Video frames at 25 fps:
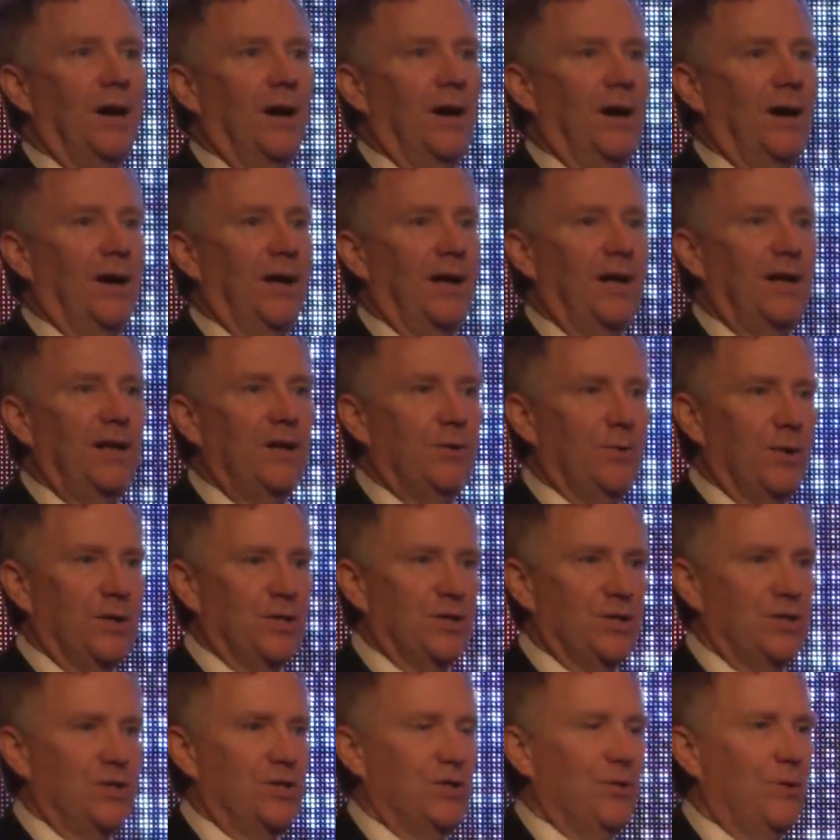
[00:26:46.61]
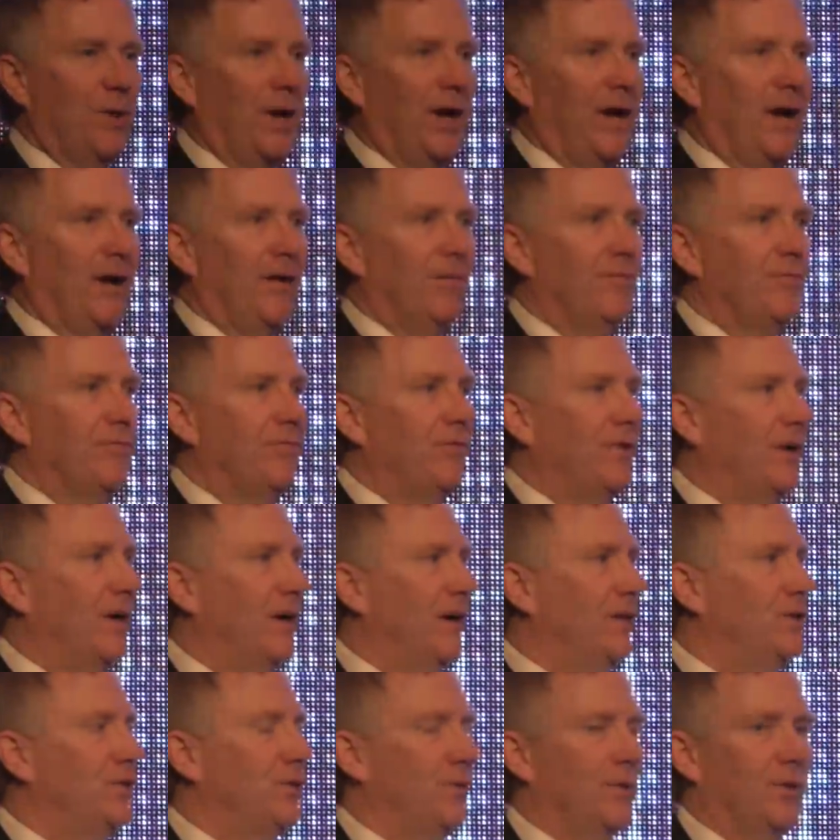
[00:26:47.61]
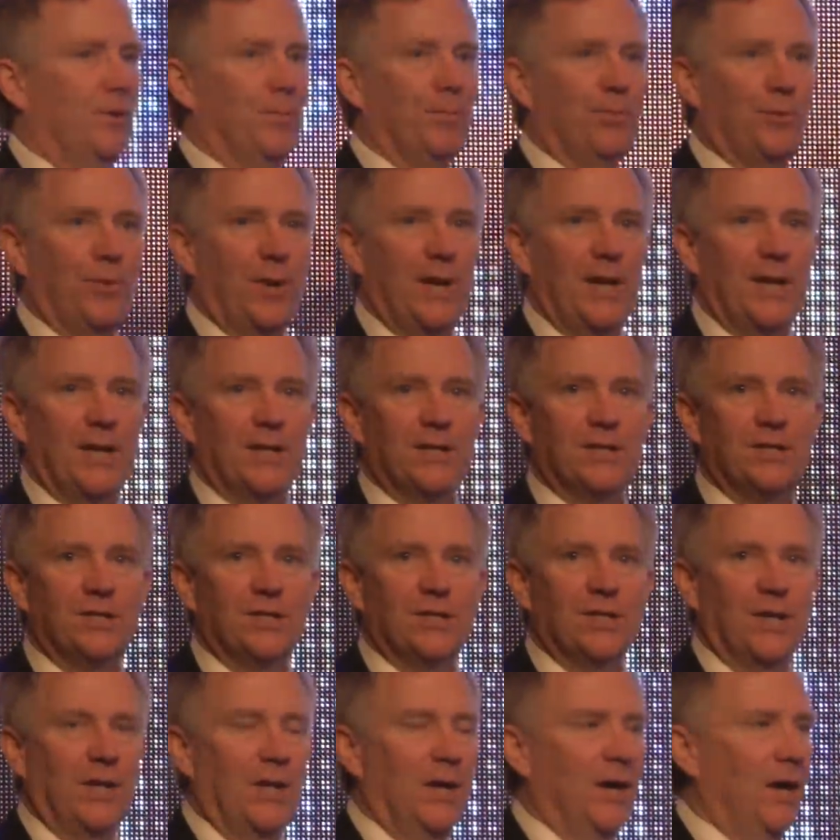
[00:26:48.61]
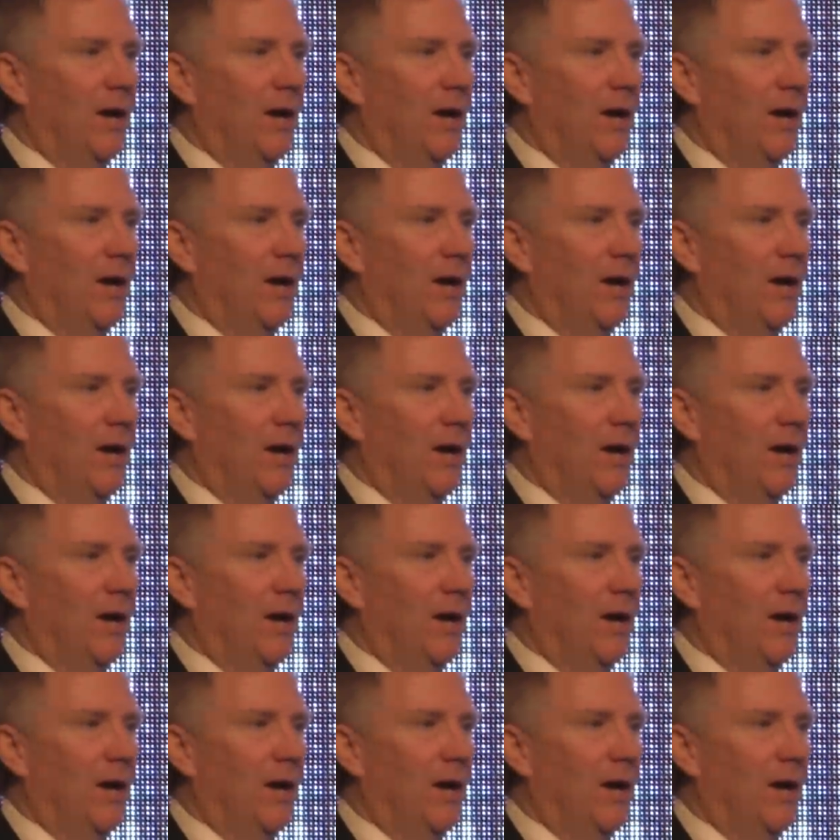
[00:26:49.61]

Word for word: uh, any questions you have uh, during the breaks.